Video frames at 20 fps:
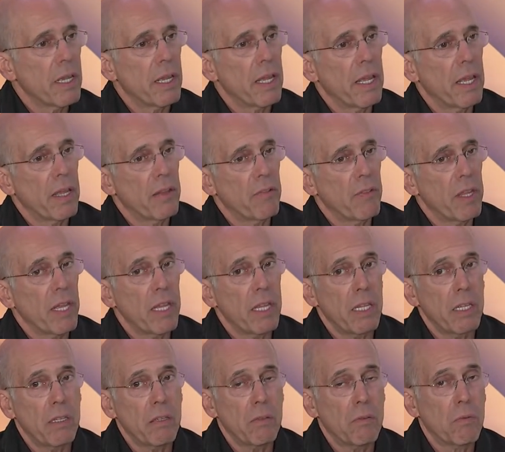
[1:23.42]
and
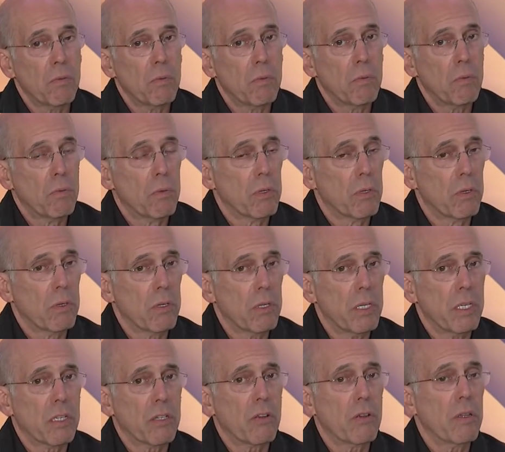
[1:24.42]
they were
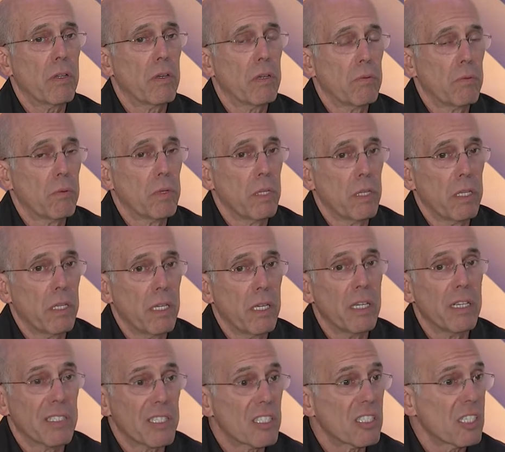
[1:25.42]
really
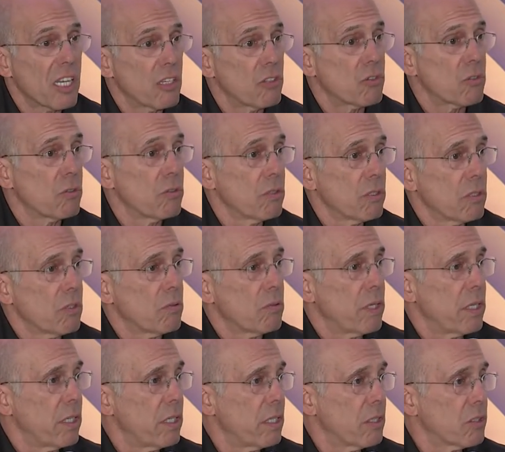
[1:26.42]
essential
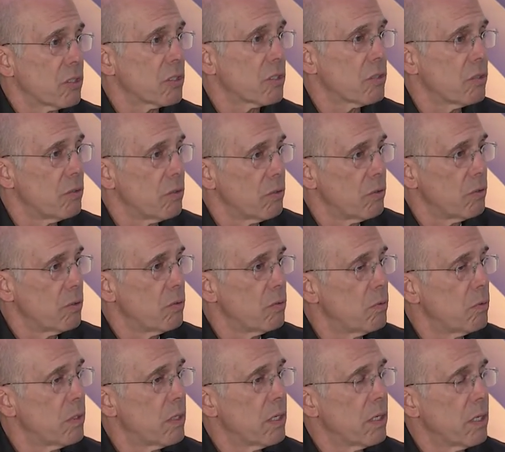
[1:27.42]
ingredients
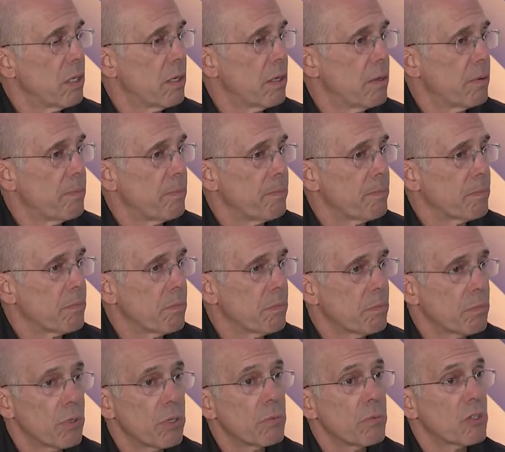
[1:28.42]
to um,
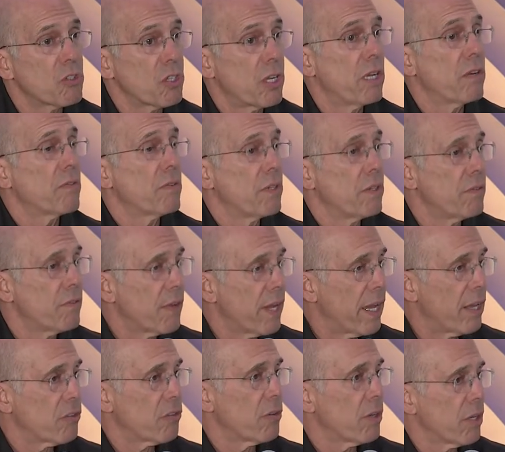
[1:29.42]
pretty much every
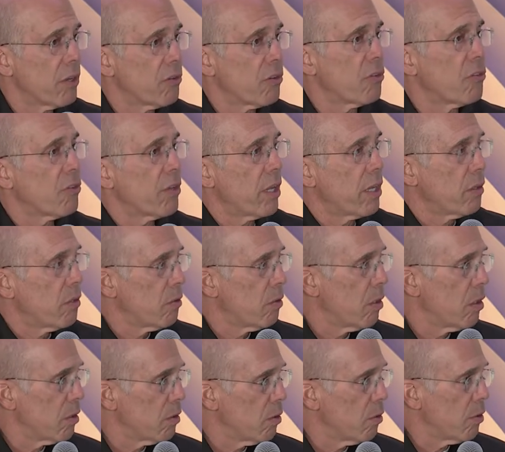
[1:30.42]
facet, as I say,
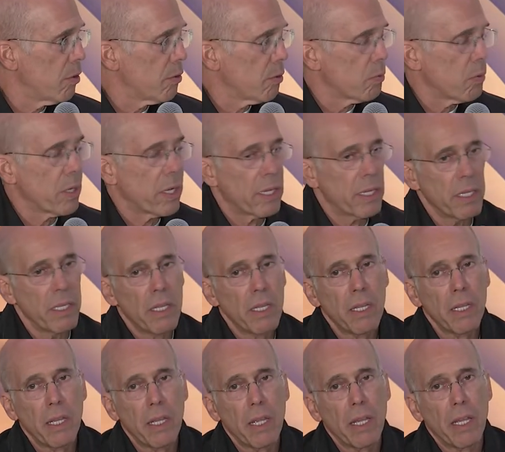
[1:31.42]
along the way.
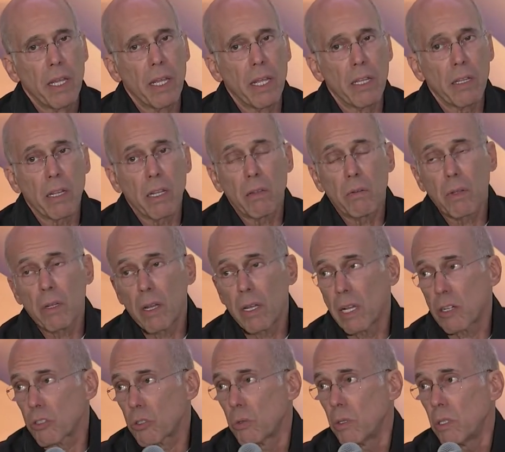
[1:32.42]
And I, I
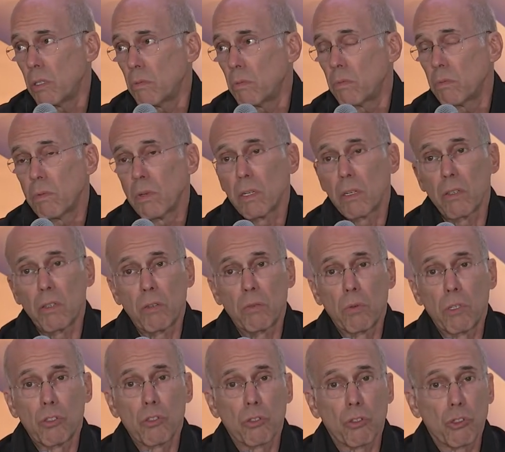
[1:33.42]
actually, uh, the
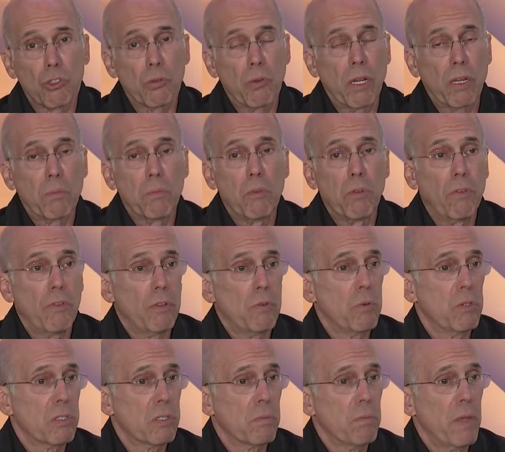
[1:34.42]
original Shrek movie
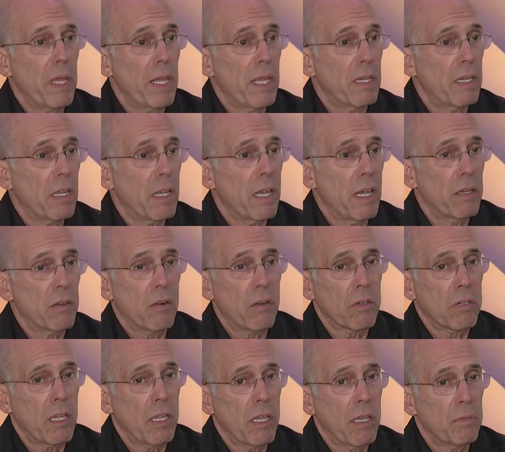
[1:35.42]
was made at
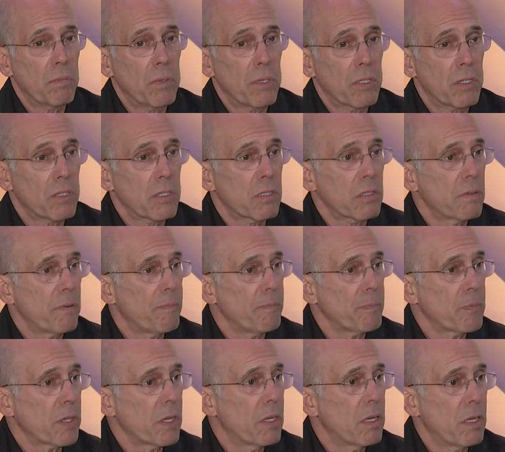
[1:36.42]
our campus
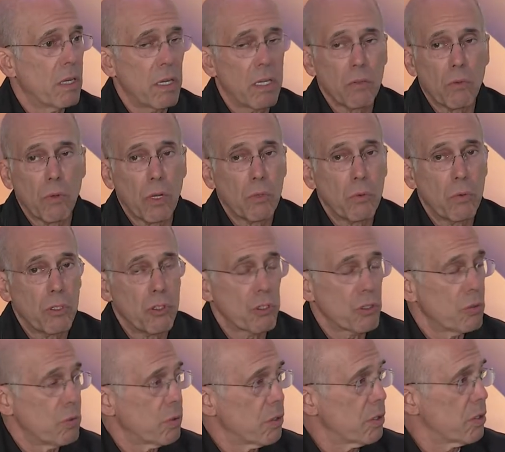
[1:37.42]
uh, on Redwood
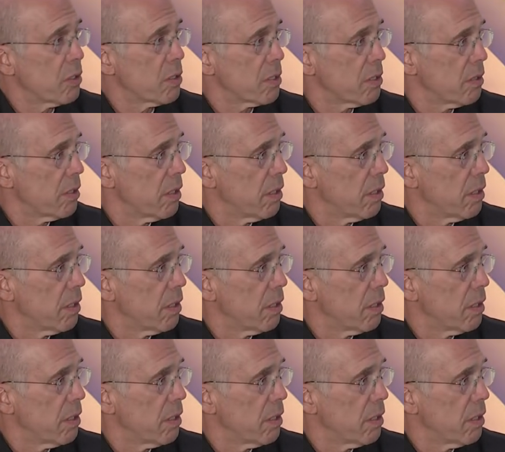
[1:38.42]
Shores